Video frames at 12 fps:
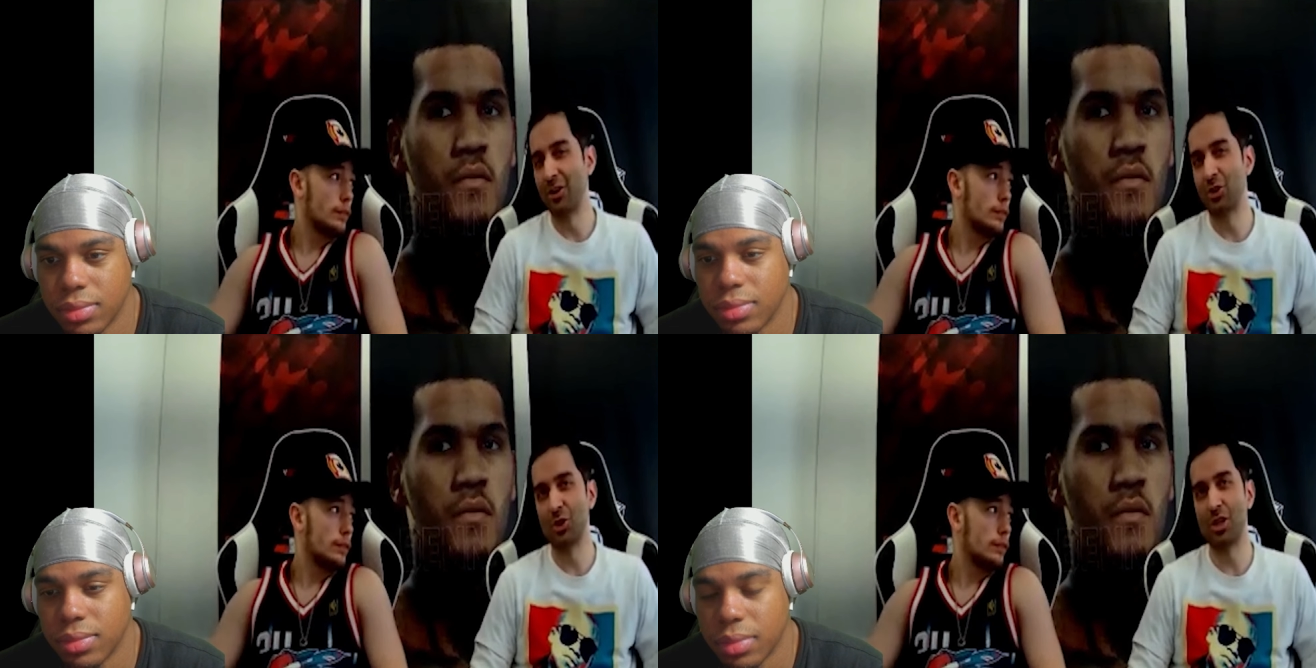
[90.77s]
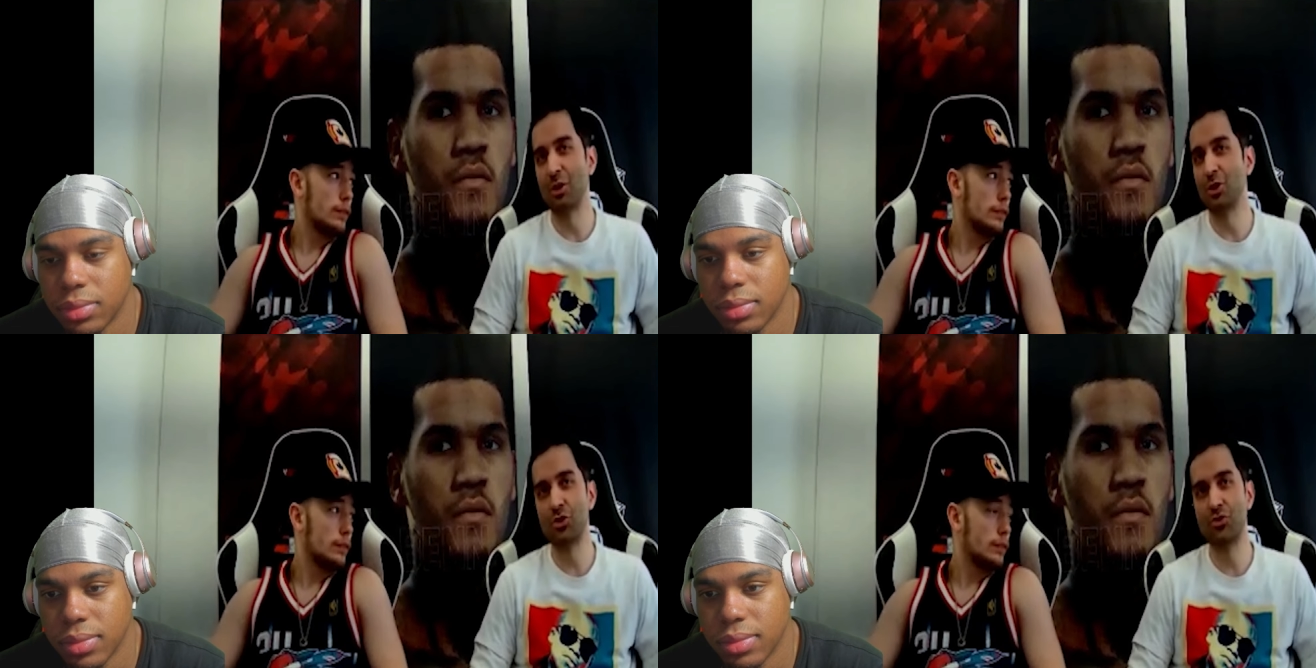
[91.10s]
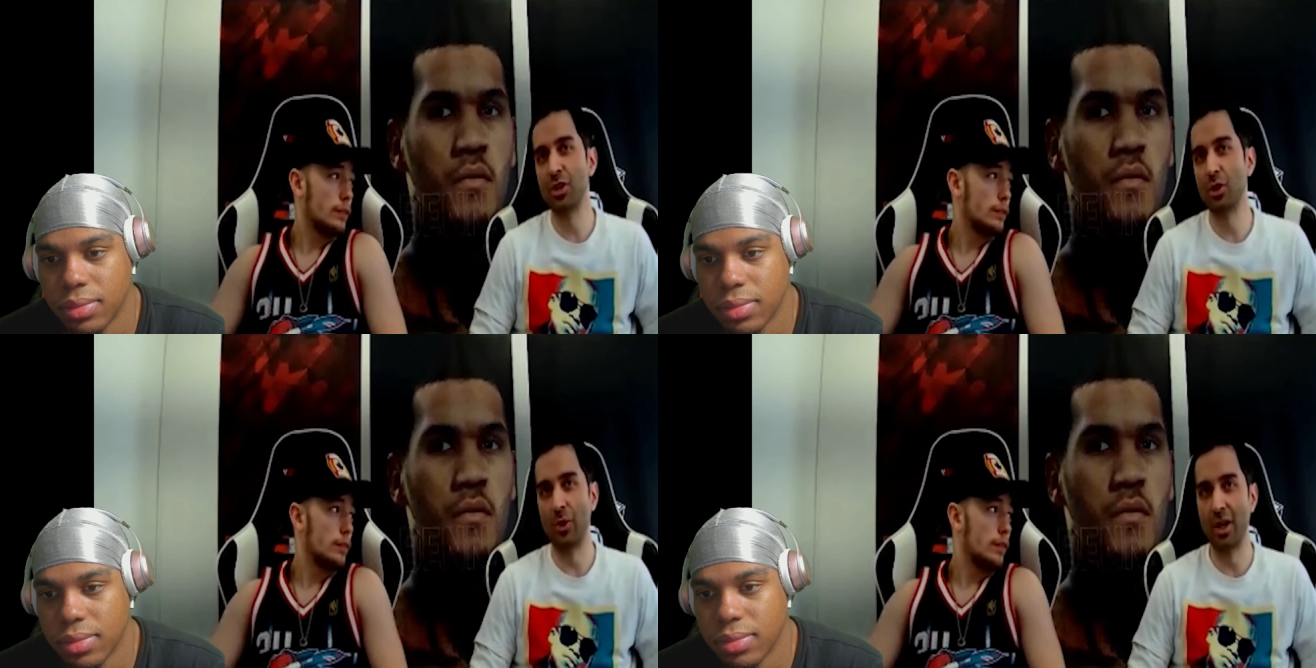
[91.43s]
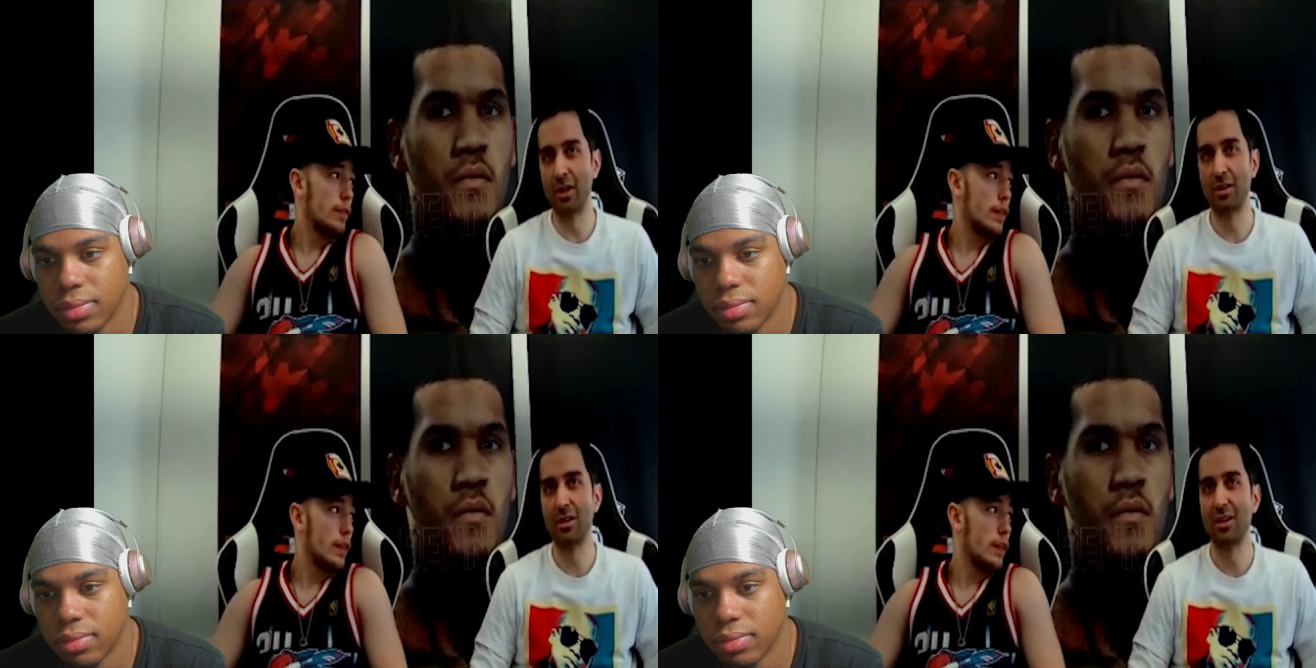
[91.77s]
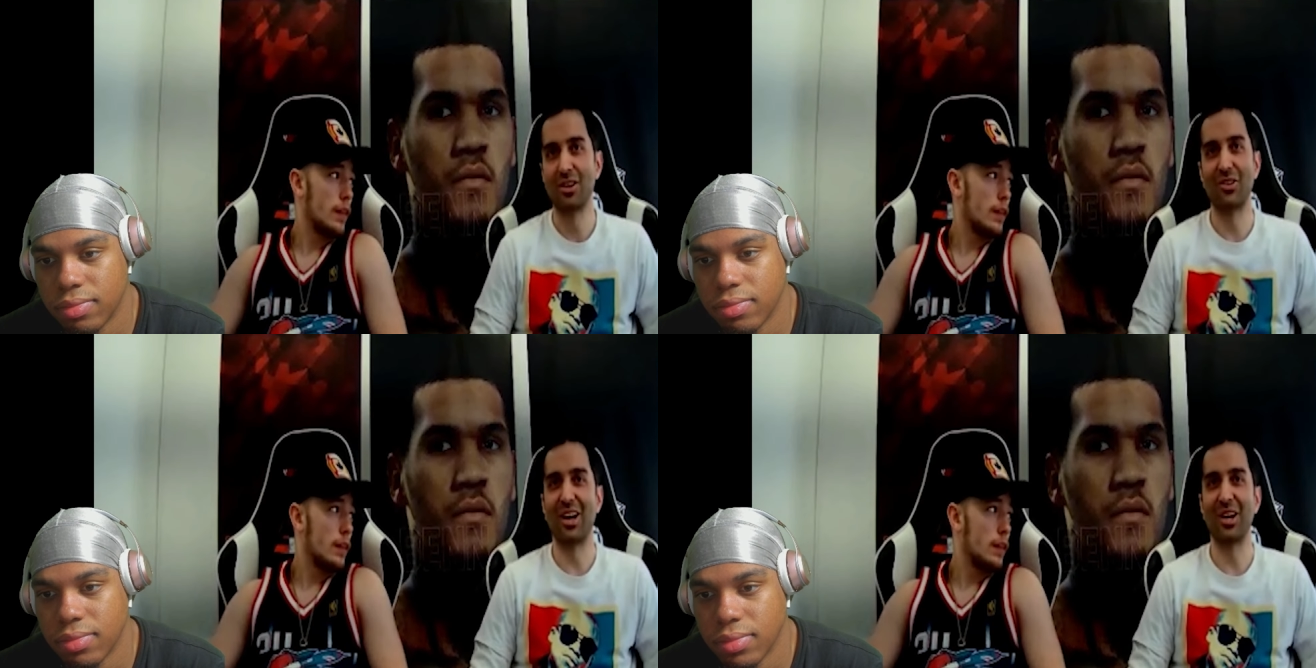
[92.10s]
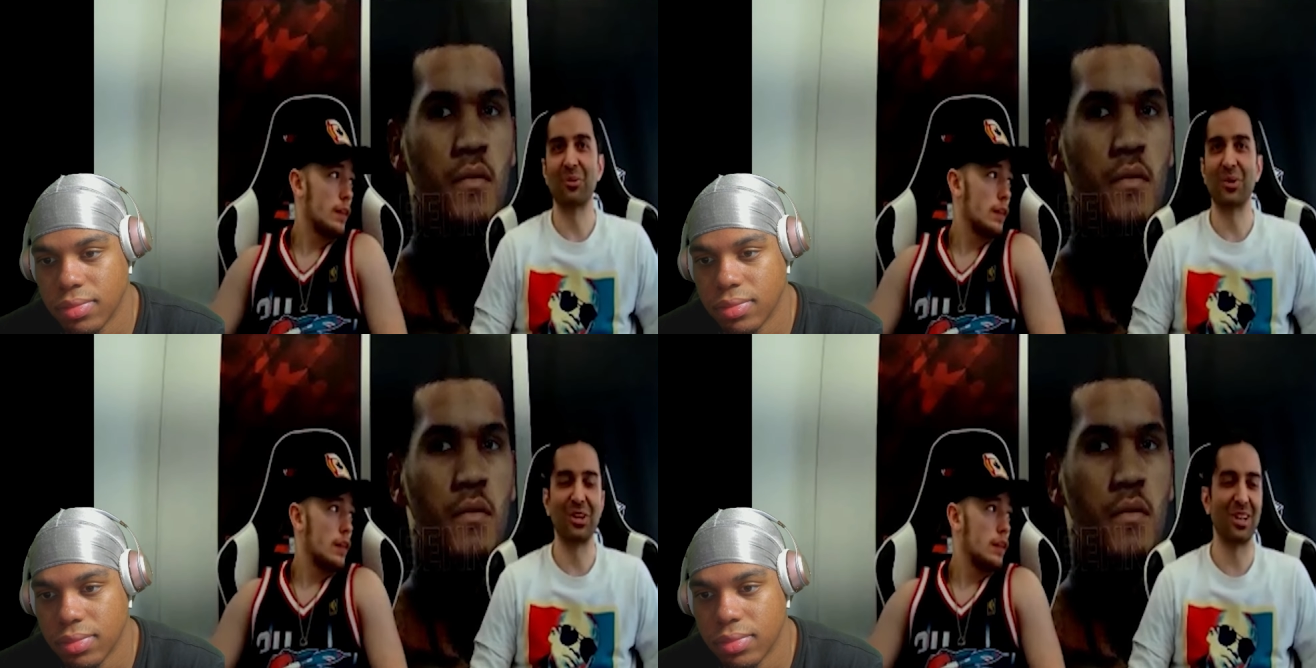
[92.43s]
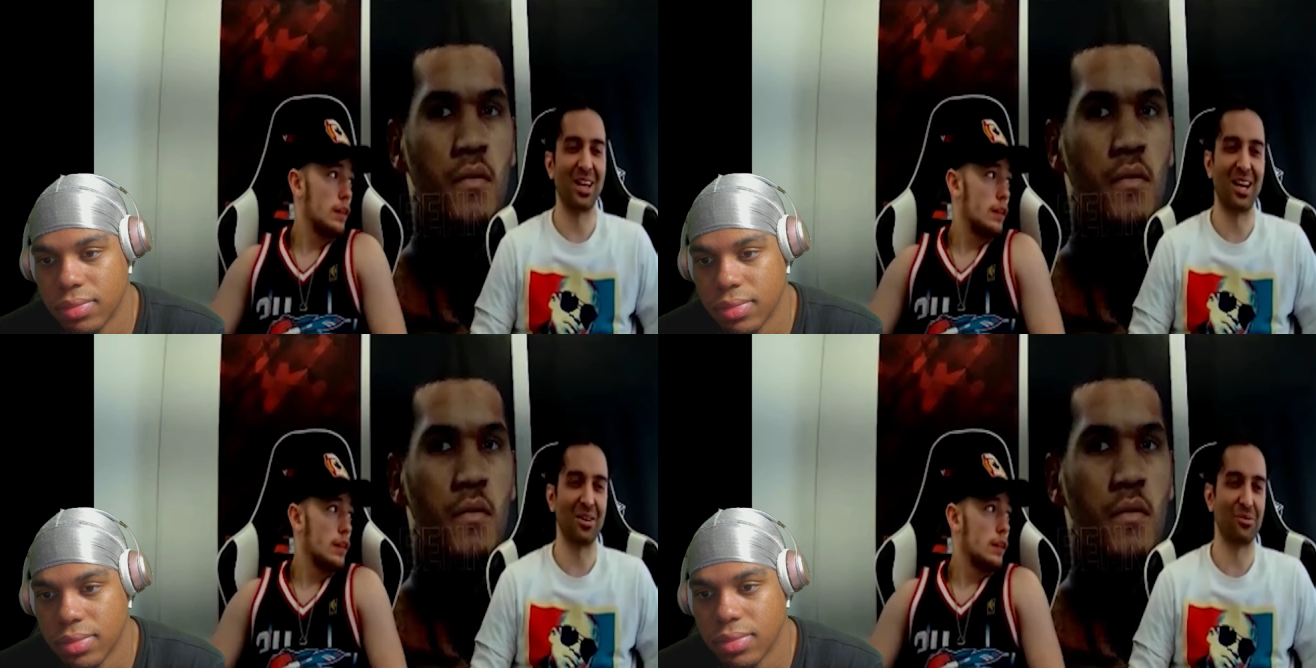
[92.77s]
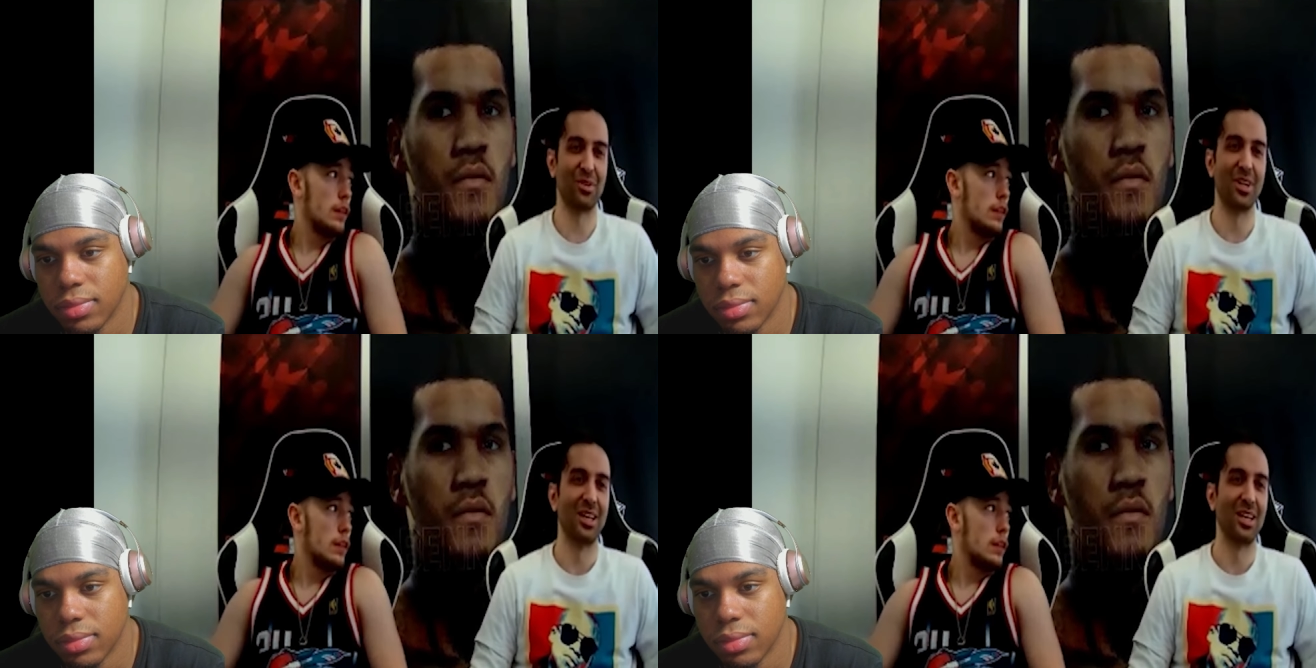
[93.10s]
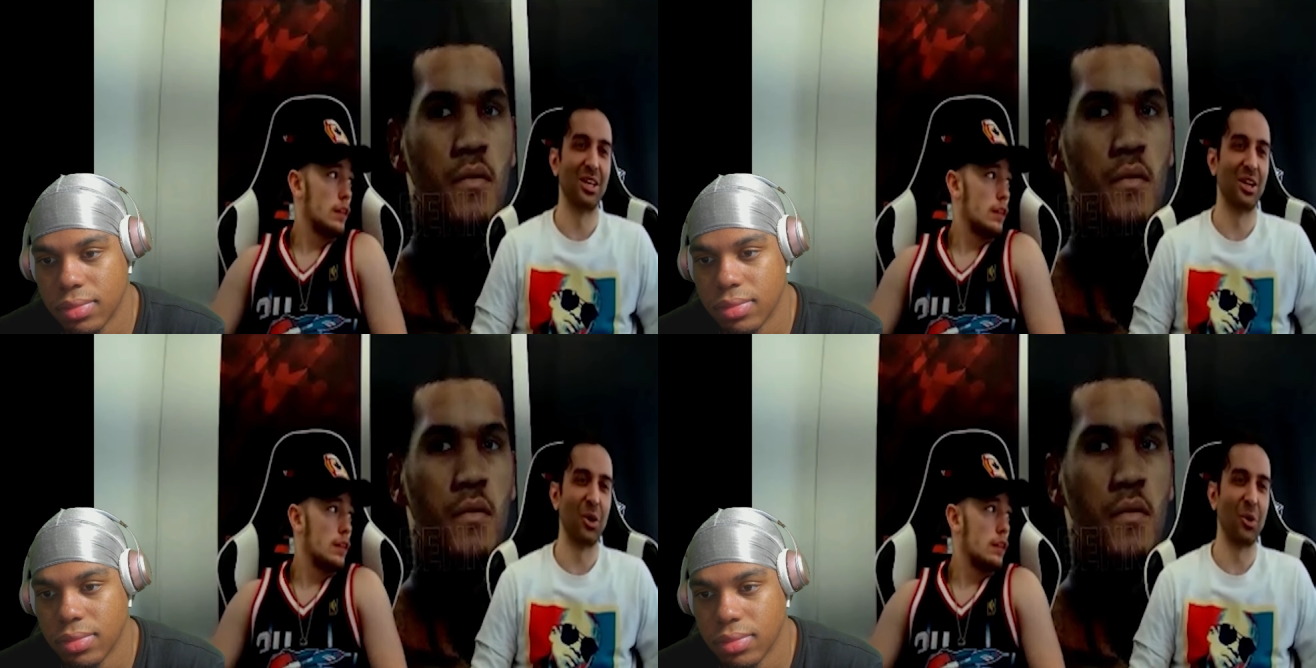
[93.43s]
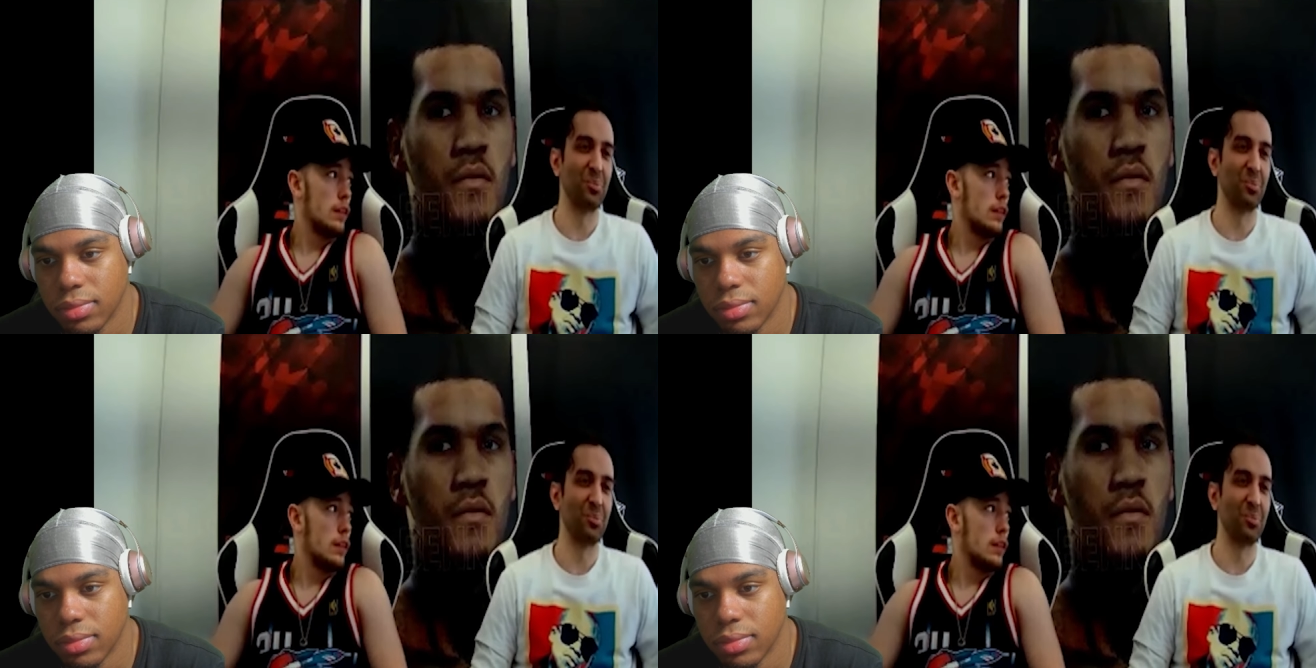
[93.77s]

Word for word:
Speaker 1: now it just, it'll just feel weird, right? Where you'll have you